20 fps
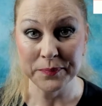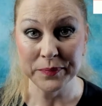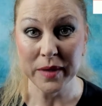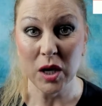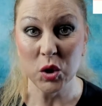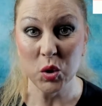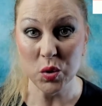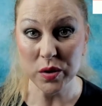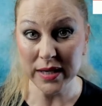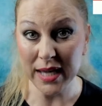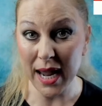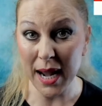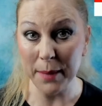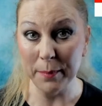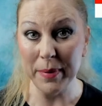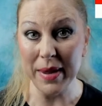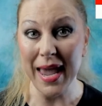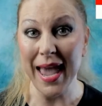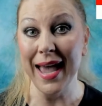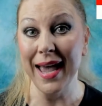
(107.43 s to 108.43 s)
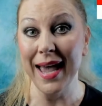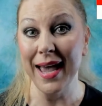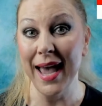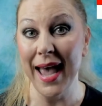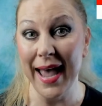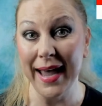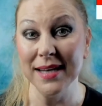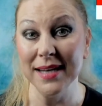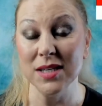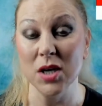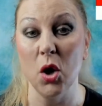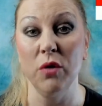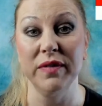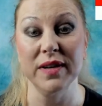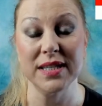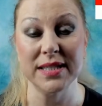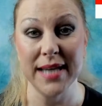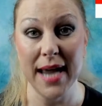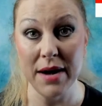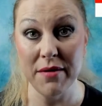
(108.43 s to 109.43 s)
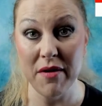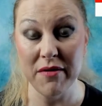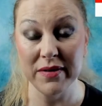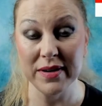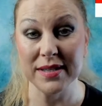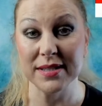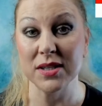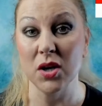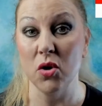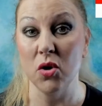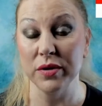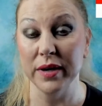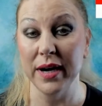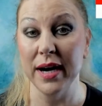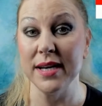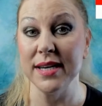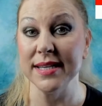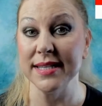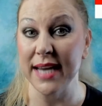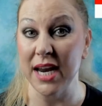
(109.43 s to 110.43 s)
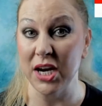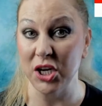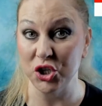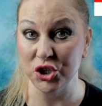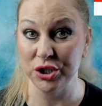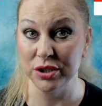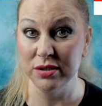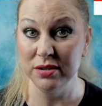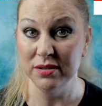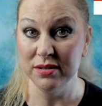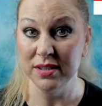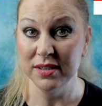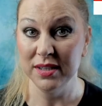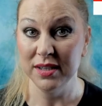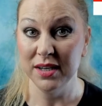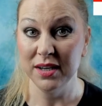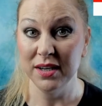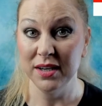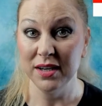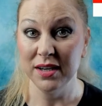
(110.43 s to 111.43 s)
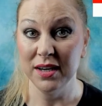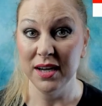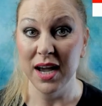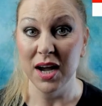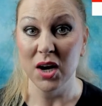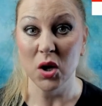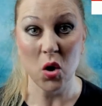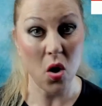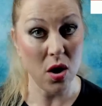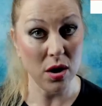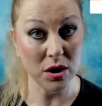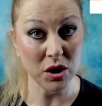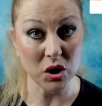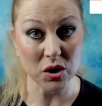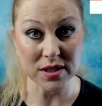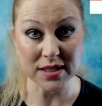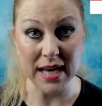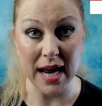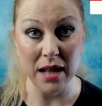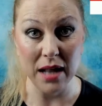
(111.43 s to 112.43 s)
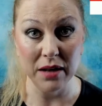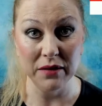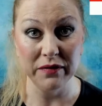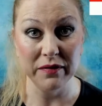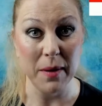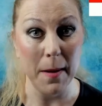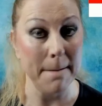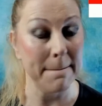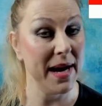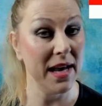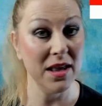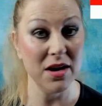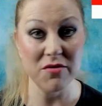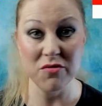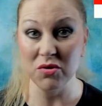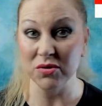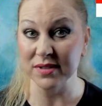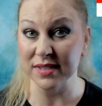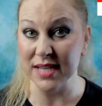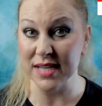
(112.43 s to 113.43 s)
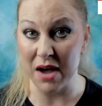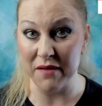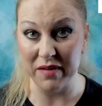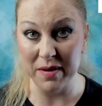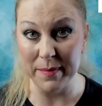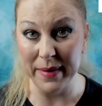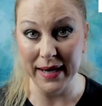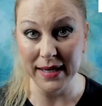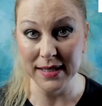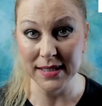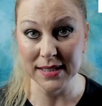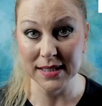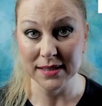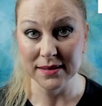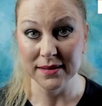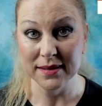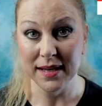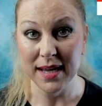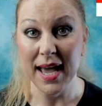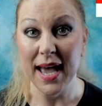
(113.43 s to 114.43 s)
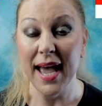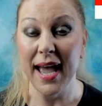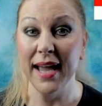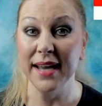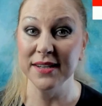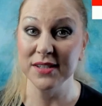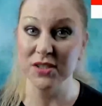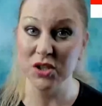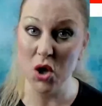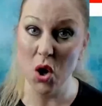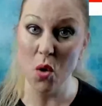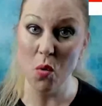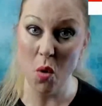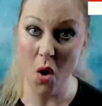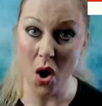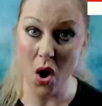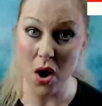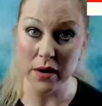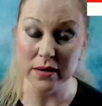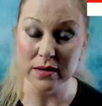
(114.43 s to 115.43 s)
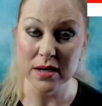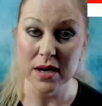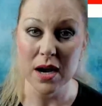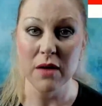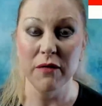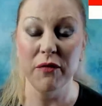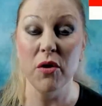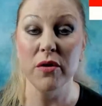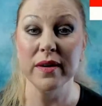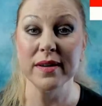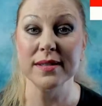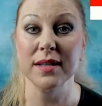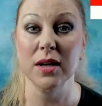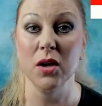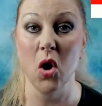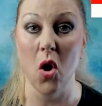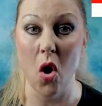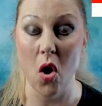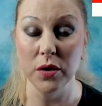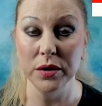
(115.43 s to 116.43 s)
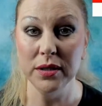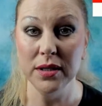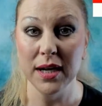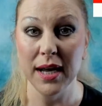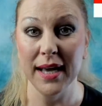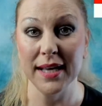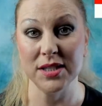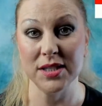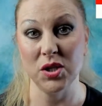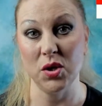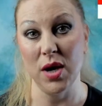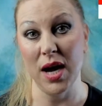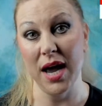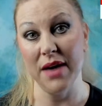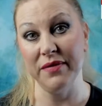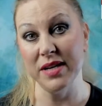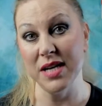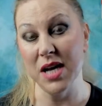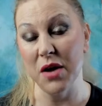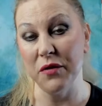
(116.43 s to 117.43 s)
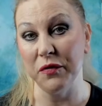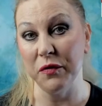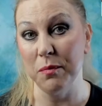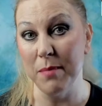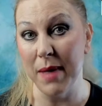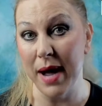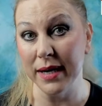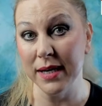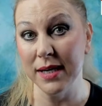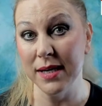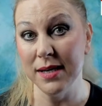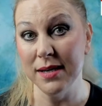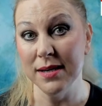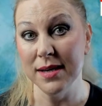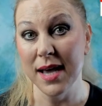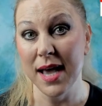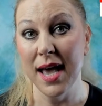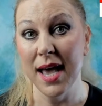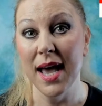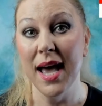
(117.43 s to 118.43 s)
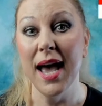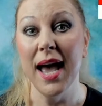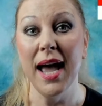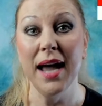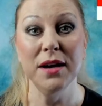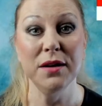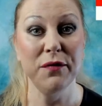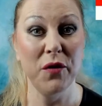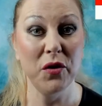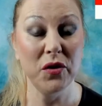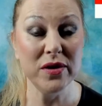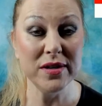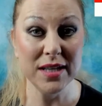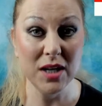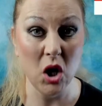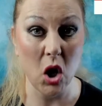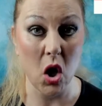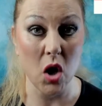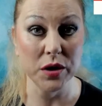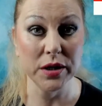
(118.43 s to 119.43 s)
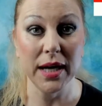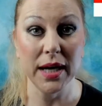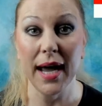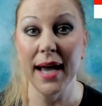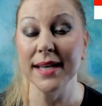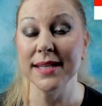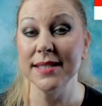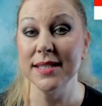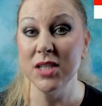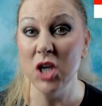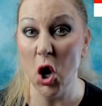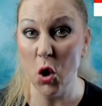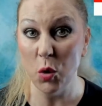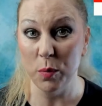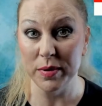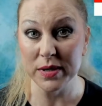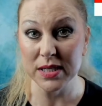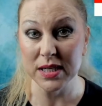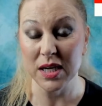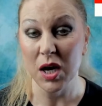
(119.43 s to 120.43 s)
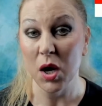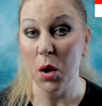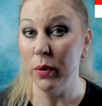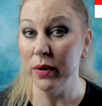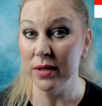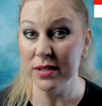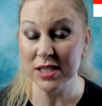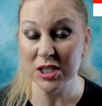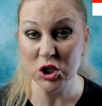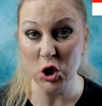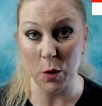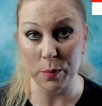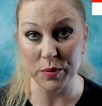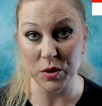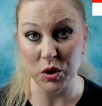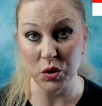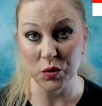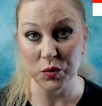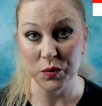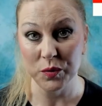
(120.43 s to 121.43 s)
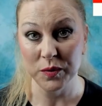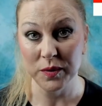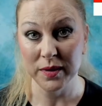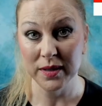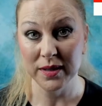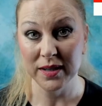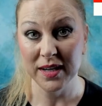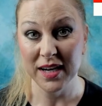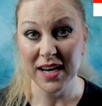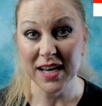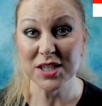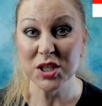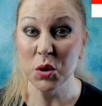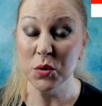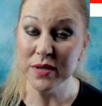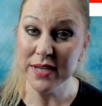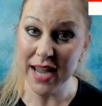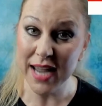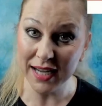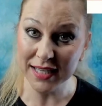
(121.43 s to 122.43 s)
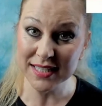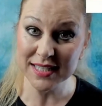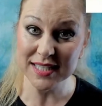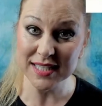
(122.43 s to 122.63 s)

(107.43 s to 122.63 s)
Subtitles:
you can be a head of a terrorist organization, call yourself Belarus government, and go on for as long as you have enough money and for as long as nobody will stop you. So next